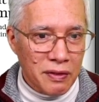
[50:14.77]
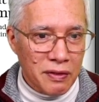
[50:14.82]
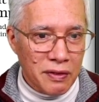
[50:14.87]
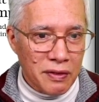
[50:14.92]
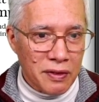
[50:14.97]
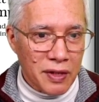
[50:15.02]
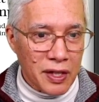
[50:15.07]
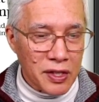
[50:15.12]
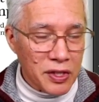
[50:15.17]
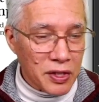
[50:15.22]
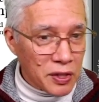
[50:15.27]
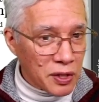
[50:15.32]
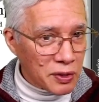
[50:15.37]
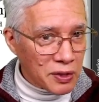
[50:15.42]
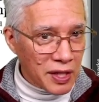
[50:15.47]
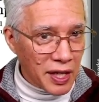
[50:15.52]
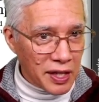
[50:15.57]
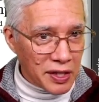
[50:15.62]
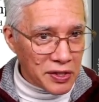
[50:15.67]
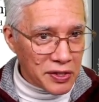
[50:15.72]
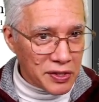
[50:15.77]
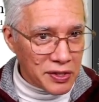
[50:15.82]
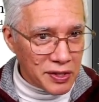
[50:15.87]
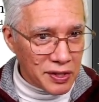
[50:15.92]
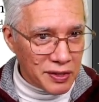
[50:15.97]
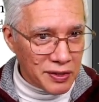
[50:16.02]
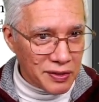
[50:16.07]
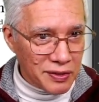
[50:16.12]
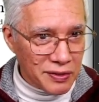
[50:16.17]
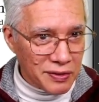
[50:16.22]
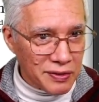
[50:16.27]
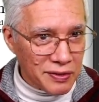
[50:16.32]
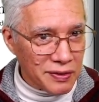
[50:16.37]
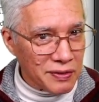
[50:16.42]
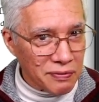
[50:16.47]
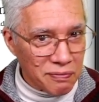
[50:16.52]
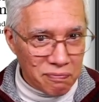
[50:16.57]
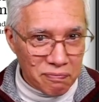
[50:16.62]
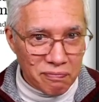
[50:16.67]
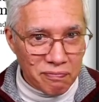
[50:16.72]
that's 2 tests.
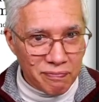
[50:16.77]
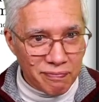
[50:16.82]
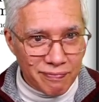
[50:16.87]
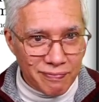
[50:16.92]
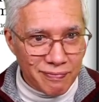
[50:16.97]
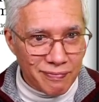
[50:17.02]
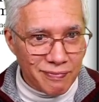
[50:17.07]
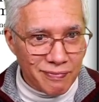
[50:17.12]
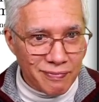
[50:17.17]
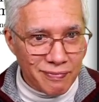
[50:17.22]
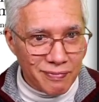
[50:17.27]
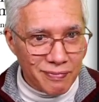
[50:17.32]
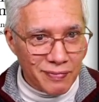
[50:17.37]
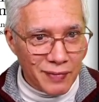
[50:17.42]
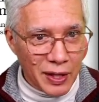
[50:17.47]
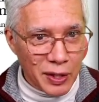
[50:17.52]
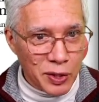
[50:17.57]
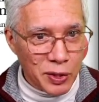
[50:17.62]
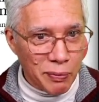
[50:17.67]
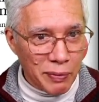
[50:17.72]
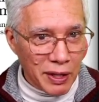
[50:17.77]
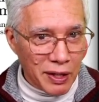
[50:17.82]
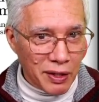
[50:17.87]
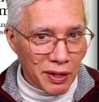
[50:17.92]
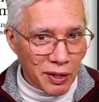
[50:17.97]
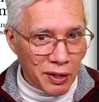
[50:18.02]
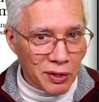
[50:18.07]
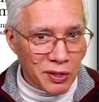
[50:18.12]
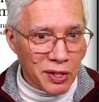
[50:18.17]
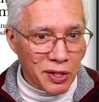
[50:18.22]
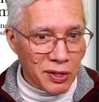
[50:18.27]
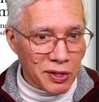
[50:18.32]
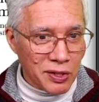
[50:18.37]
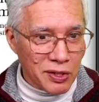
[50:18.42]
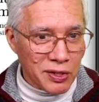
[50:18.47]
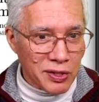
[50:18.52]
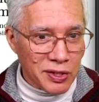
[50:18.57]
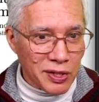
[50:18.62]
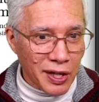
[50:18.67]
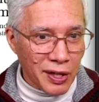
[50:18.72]
It should be, you should
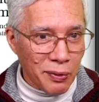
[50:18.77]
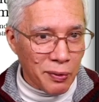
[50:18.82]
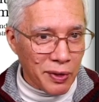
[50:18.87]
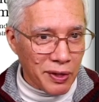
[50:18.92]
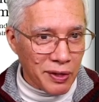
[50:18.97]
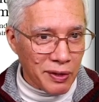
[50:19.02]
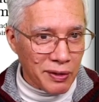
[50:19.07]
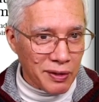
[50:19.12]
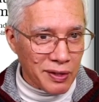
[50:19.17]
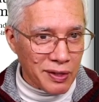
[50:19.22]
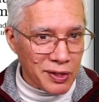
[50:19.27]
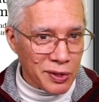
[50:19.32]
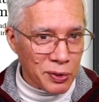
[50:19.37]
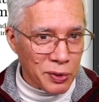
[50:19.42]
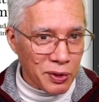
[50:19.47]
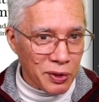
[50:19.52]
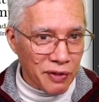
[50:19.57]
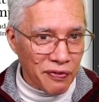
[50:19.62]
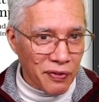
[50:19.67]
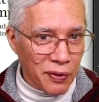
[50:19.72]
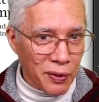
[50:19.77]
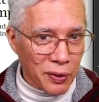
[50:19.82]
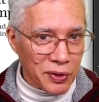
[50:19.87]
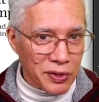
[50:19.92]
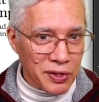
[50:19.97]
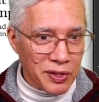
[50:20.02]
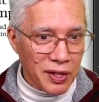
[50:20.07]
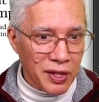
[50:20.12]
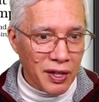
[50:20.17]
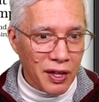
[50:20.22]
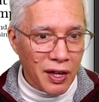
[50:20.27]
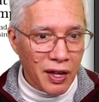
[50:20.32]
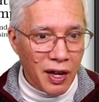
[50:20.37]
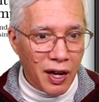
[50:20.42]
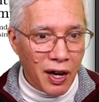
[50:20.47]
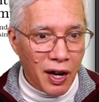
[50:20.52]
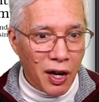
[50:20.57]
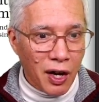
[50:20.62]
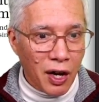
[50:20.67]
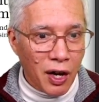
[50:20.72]
check whether it's true or false.
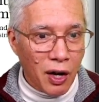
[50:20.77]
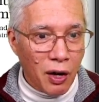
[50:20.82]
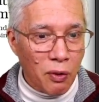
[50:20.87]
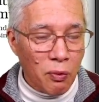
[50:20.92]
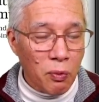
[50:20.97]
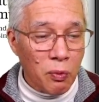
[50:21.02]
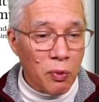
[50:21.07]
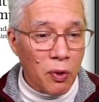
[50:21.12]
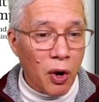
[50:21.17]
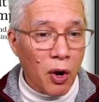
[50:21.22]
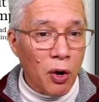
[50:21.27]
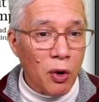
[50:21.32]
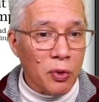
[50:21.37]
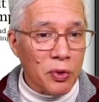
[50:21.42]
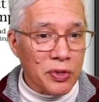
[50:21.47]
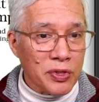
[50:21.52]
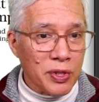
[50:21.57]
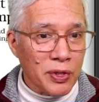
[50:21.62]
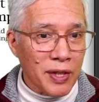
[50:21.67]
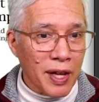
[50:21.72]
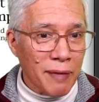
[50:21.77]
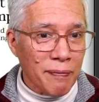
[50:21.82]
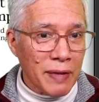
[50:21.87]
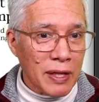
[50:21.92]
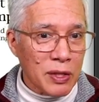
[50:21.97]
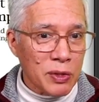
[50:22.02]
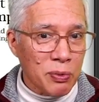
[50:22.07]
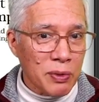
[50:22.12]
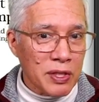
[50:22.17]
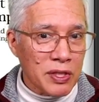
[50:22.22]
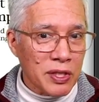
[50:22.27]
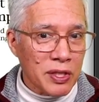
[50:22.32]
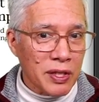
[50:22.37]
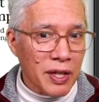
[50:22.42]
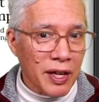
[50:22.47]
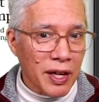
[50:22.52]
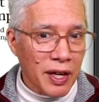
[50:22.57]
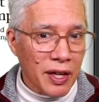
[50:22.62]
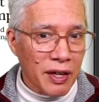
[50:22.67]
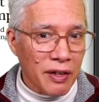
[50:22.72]
Oh, so that means we should
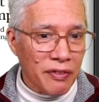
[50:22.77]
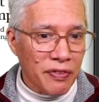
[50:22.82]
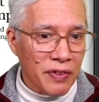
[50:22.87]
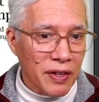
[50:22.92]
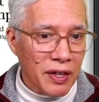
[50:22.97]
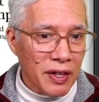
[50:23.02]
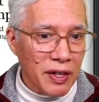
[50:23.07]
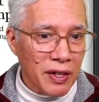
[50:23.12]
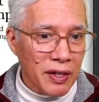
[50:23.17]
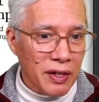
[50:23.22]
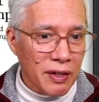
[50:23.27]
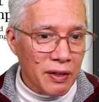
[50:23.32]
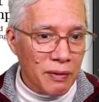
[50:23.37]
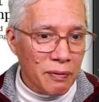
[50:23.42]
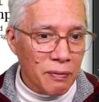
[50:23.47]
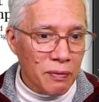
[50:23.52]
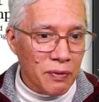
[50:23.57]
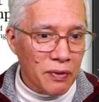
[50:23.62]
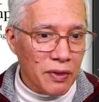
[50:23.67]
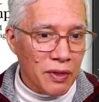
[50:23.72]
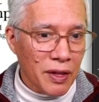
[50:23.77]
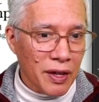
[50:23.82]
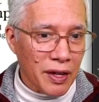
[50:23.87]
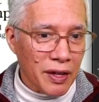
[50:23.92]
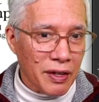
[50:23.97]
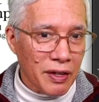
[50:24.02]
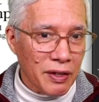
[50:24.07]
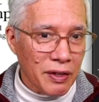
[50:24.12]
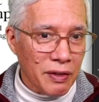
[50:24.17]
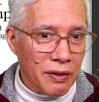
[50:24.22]
have like